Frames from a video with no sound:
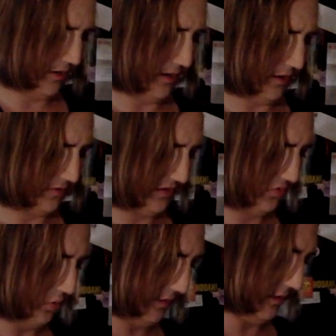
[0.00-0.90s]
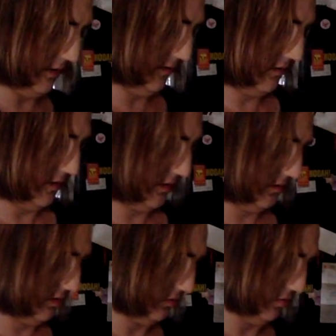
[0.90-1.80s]
I was on Twitter and I was talking
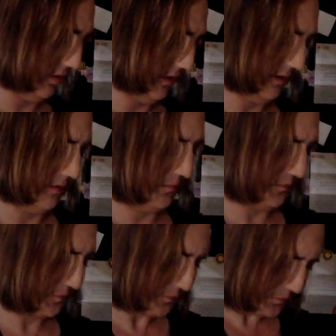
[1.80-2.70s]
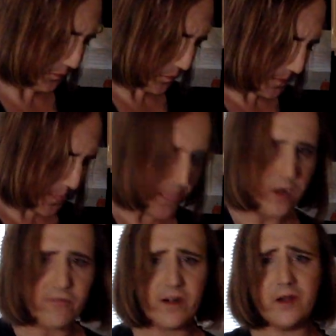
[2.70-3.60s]
to a
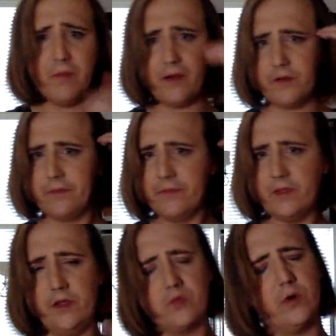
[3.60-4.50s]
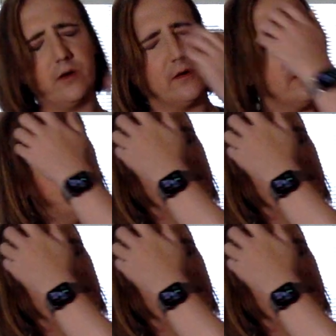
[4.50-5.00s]
friend of mine on Twitter,